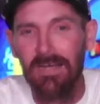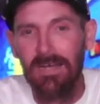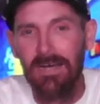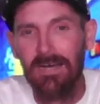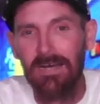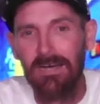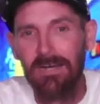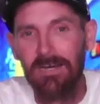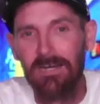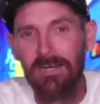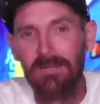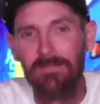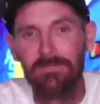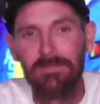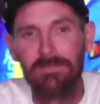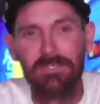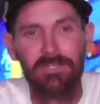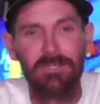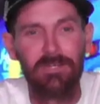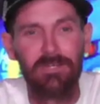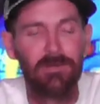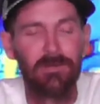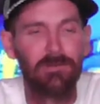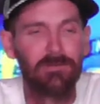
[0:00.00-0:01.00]

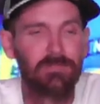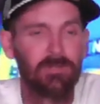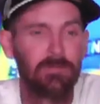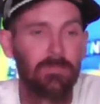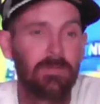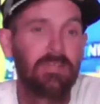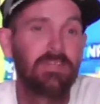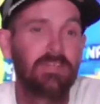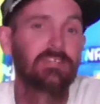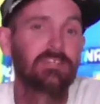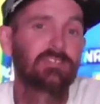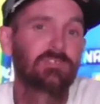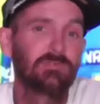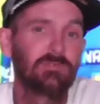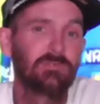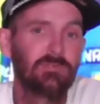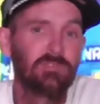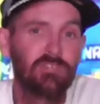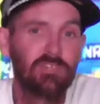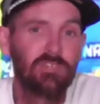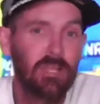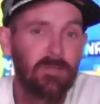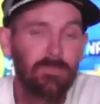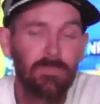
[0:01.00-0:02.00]
Some
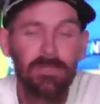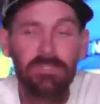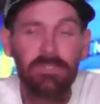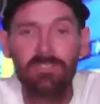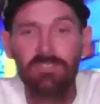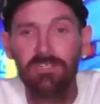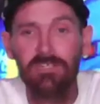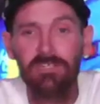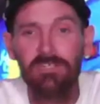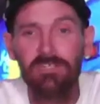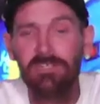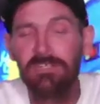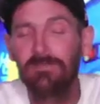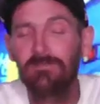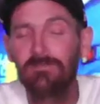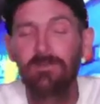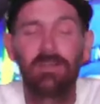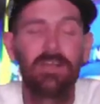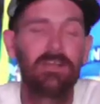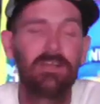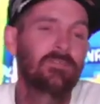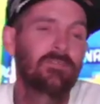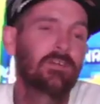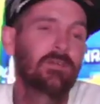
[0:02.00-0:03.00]
initials, JPG,
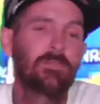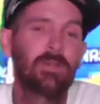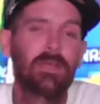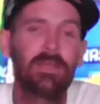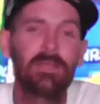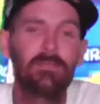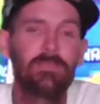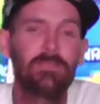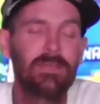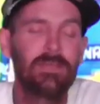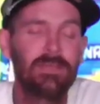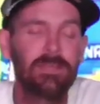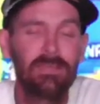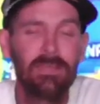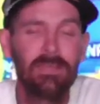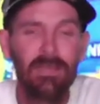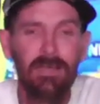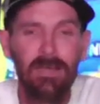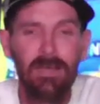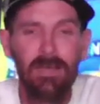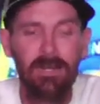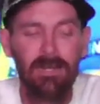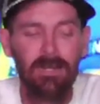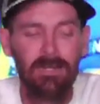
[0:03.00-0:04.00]
whatever it may be.
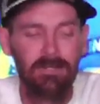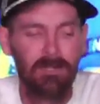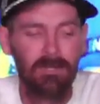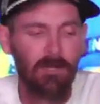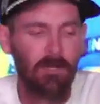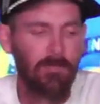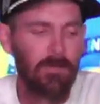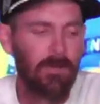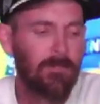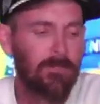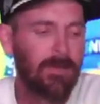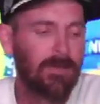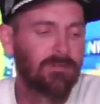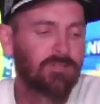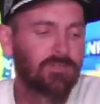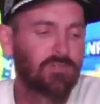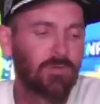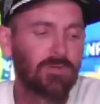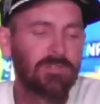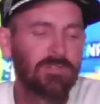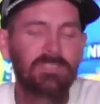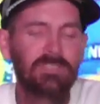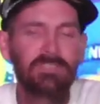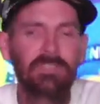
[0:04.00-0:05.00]
A little bit better
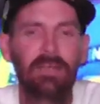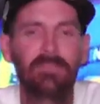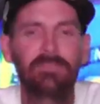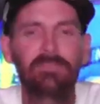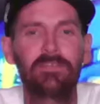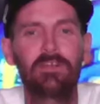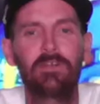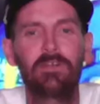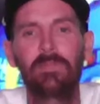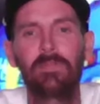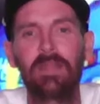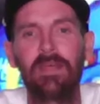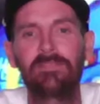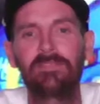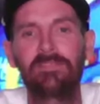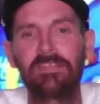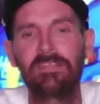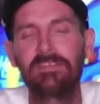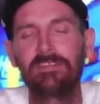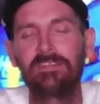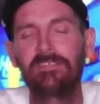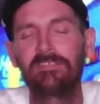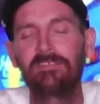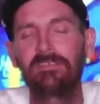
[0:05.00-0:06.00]
choices out there, but at the
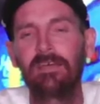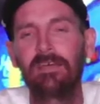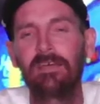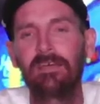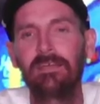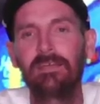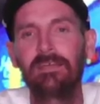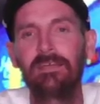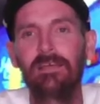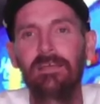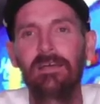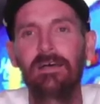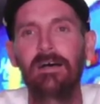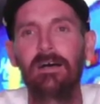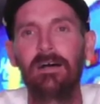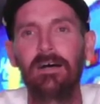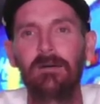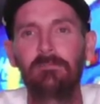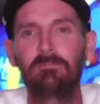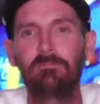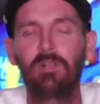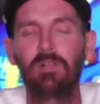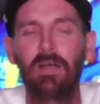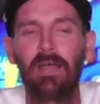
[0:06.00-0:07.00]
end of the day,
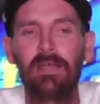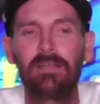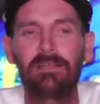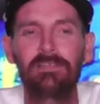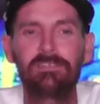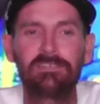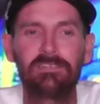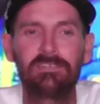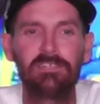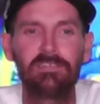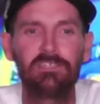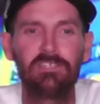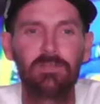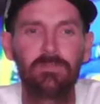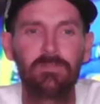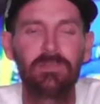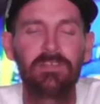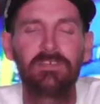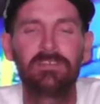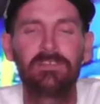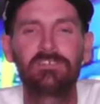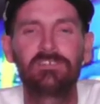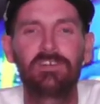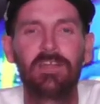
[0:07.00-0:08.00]
I'm glad to see Jimmy
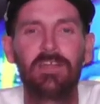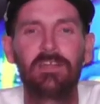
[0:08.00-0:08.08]
going to try